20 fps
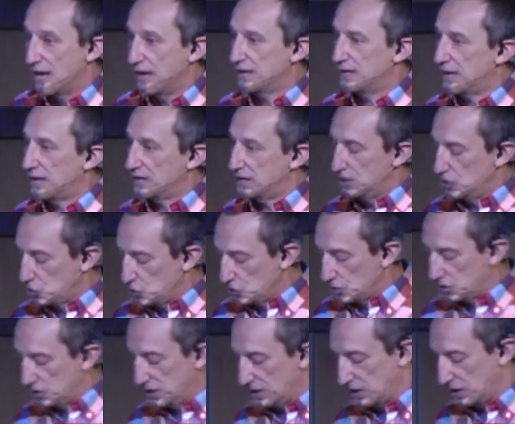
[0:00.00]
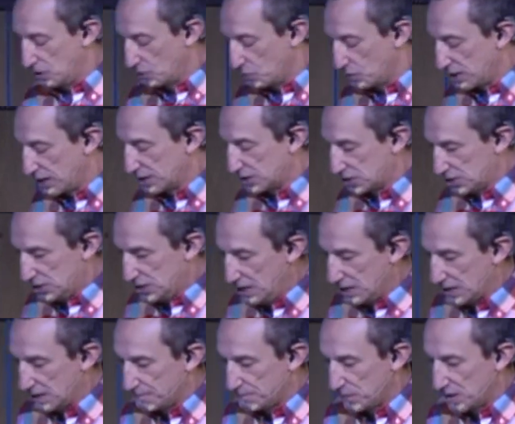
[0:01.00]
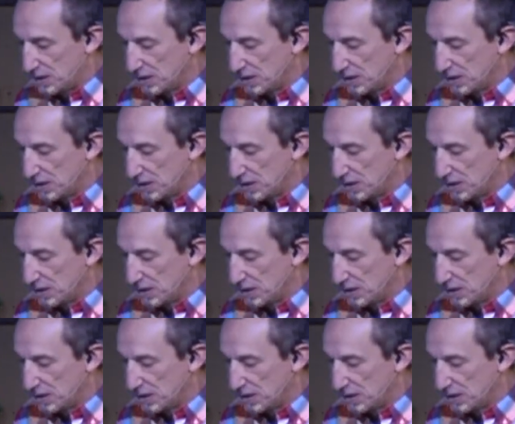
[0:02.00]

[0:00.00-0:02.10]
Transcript: And, and interesting here, what I see,